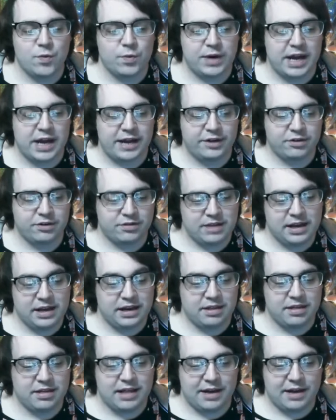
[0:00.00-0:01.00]
what I understand,
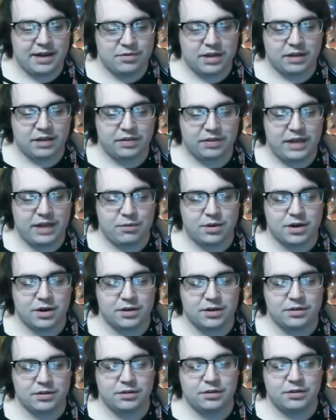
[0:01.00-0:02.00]
it sounds like they
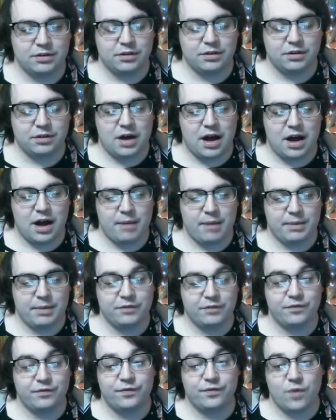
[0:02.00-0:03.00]
were
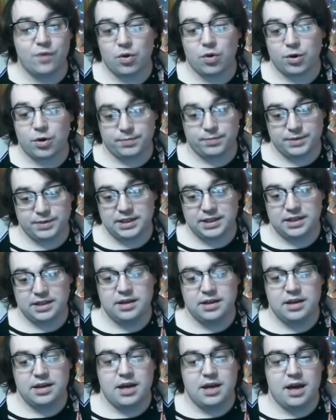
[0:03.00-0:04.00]
informed
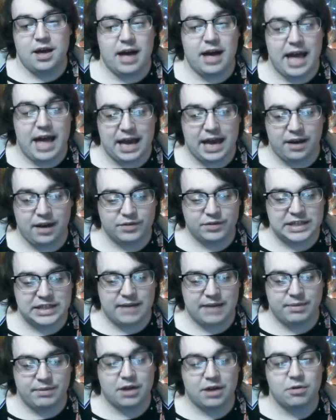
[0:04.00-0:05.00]
ahead of
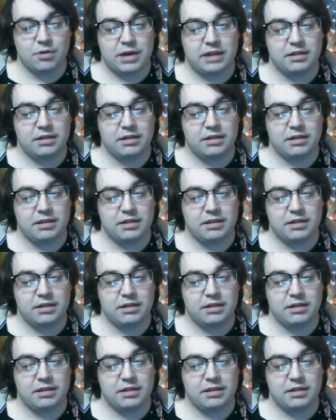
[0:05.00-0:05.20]
time. Like, okay,